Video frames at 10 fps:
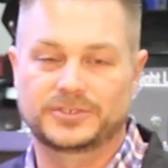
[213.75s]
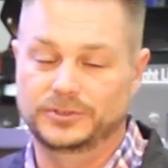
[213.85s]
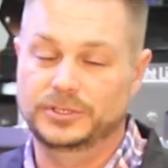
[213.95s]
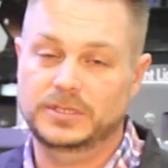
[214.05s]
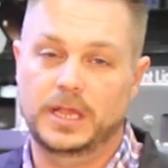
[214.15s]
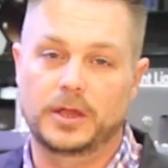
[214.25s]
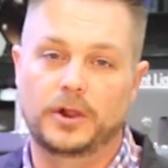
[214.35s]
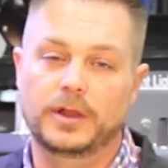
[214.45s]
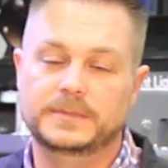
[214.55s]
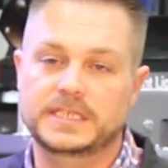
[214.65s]
So just like on
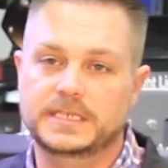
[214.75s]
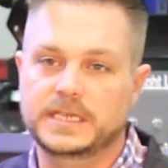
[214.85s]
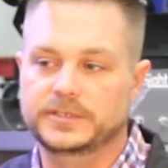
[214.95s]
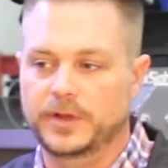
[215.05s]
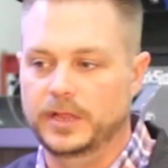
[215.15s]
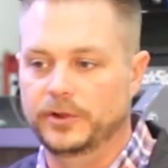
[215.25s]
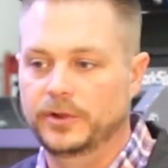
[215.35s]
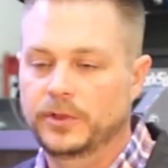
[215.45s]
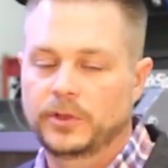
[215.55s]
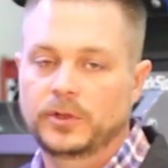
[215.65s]
our MTT trailer,